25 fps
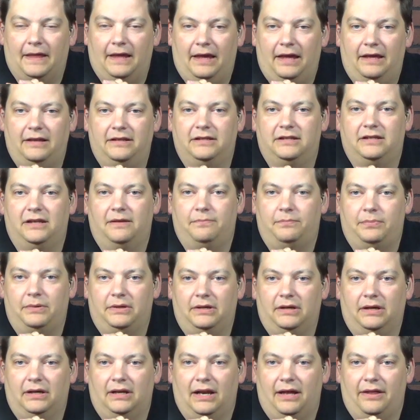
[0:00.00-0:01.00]
Ends up
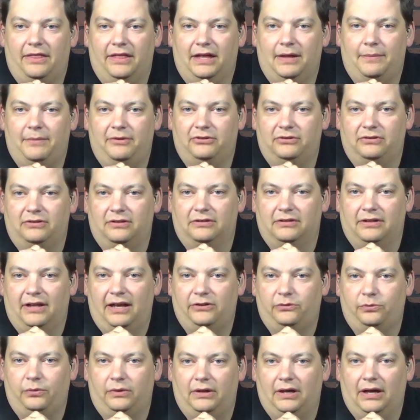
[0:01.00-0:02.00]
being, and I think I mentioned this
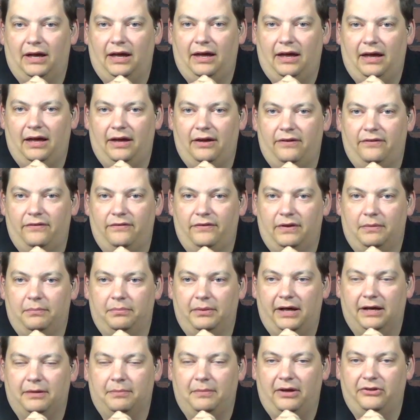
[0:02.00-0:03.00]
last week, I have a
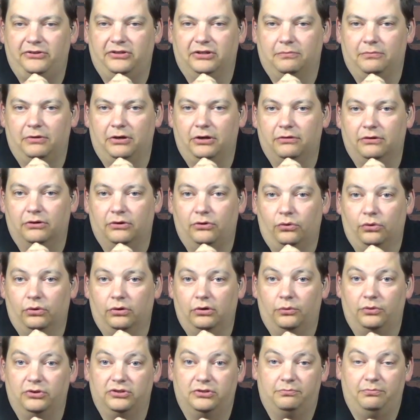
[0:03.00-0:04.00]
Blackmagic mini
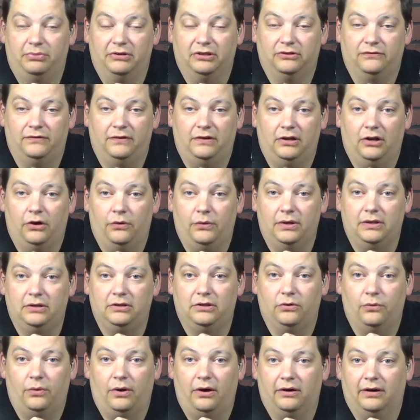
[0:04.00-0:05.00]
recorder which brings video
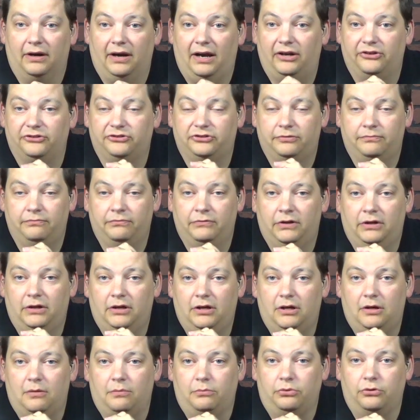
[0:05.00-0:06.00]
into Wirecast
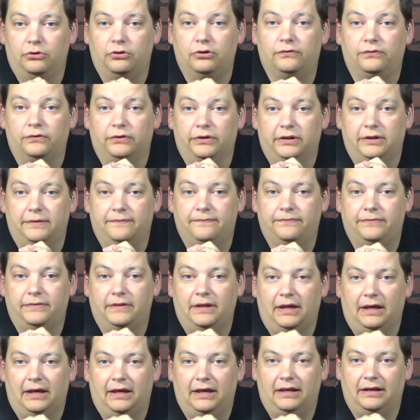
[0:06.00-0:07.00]
beautifully,
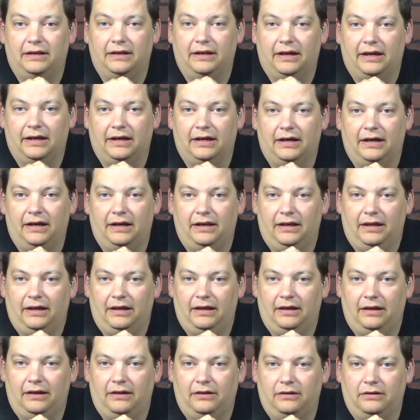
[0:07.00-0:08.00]
and I got
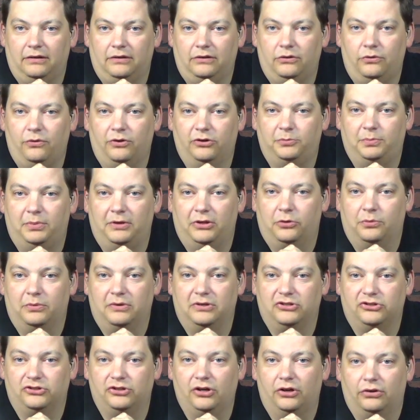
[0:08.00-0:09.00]
a USB
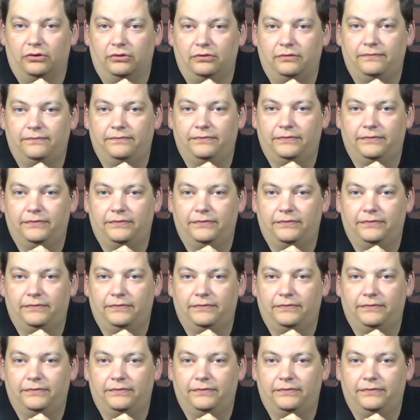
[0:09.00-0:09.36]
3 shuttle,